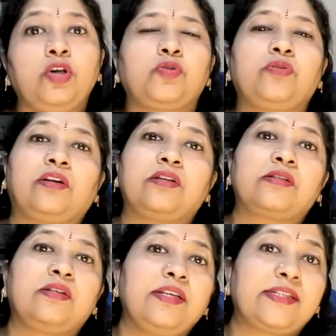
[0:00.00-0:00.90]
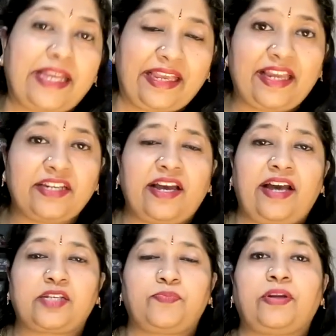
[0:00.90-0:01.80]
So that is the second
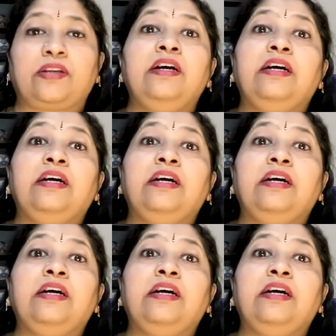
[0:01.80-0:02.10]
aspect.